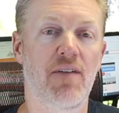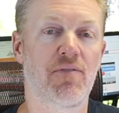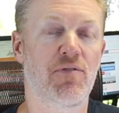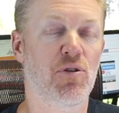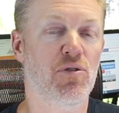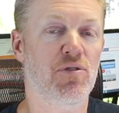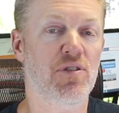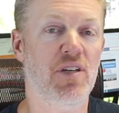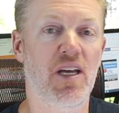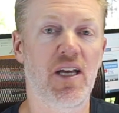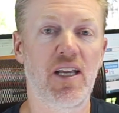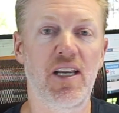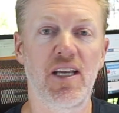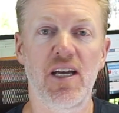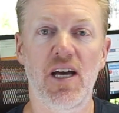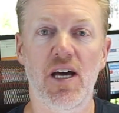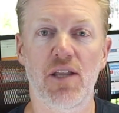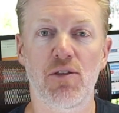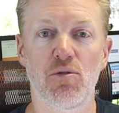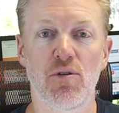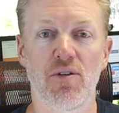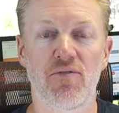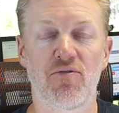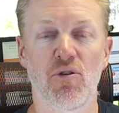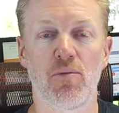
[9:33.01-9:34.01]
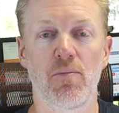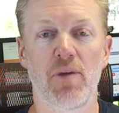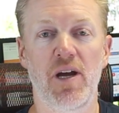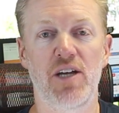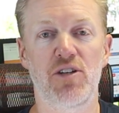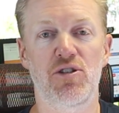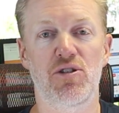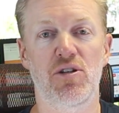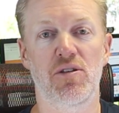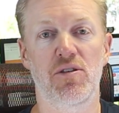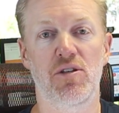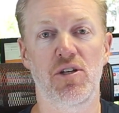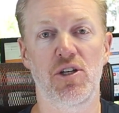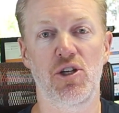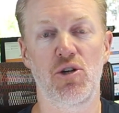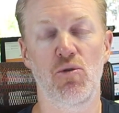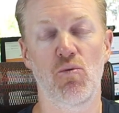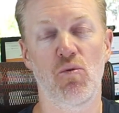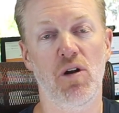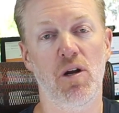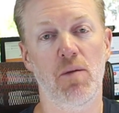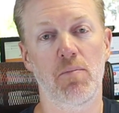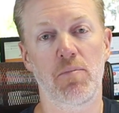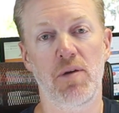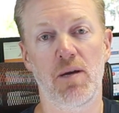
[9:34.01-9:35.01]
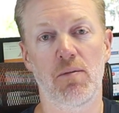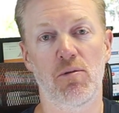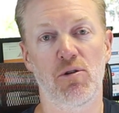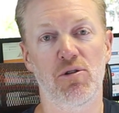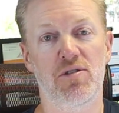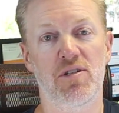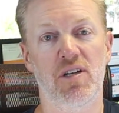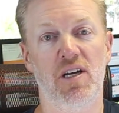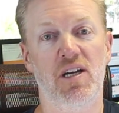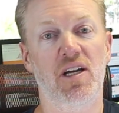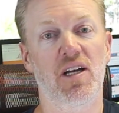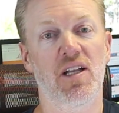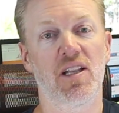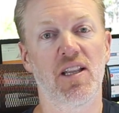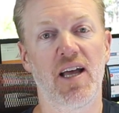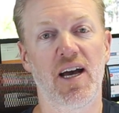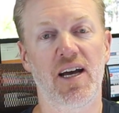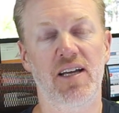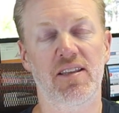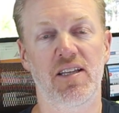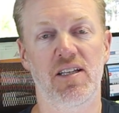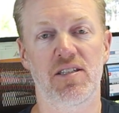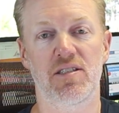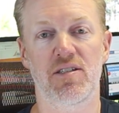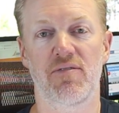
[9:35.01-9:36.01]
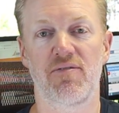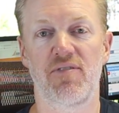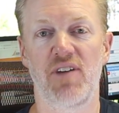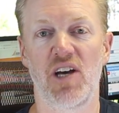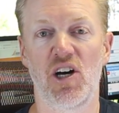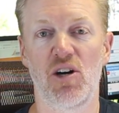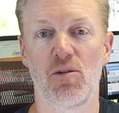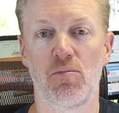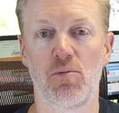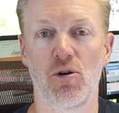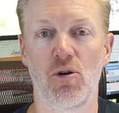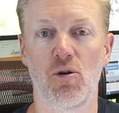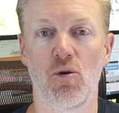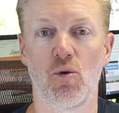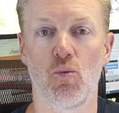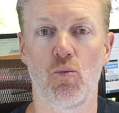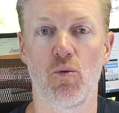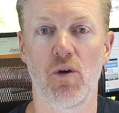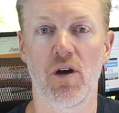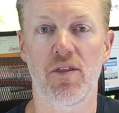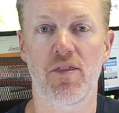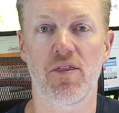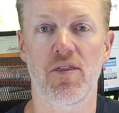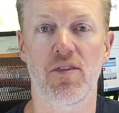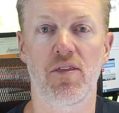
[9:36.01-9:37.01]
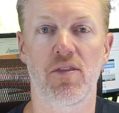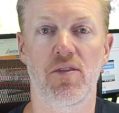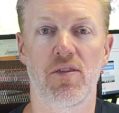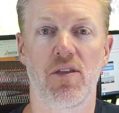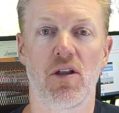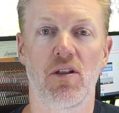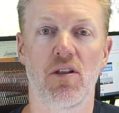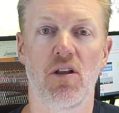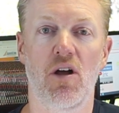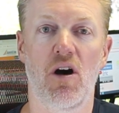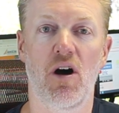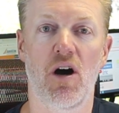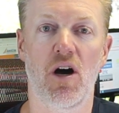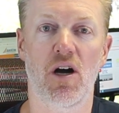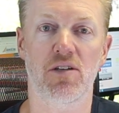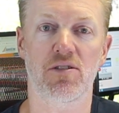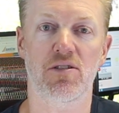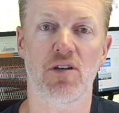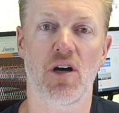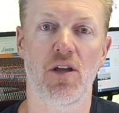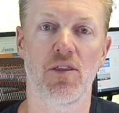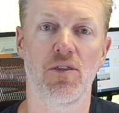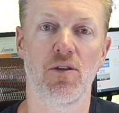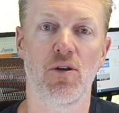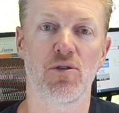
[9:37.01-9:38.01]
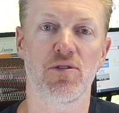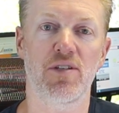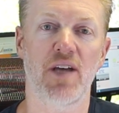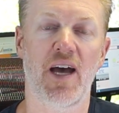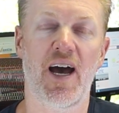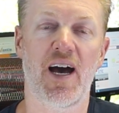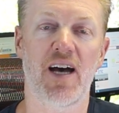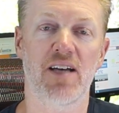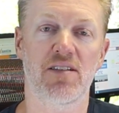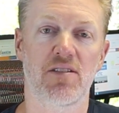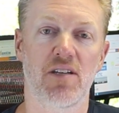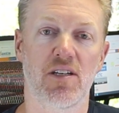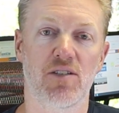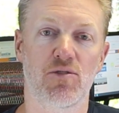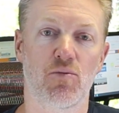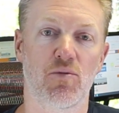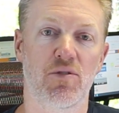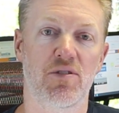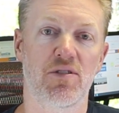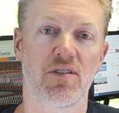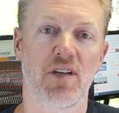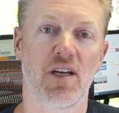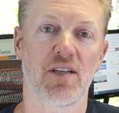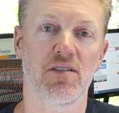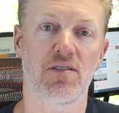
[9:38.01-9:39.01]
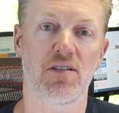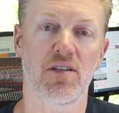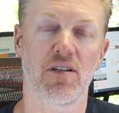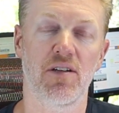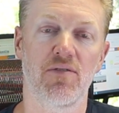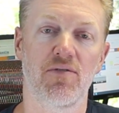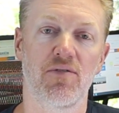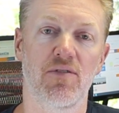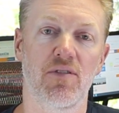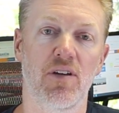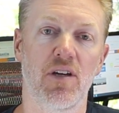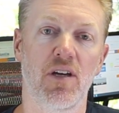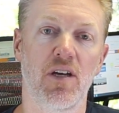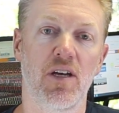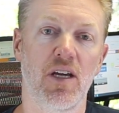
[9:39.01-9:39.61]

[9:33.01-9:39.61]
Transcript: if there's any other information that you want to be able to collect that's available with the logs on those assets with sensitive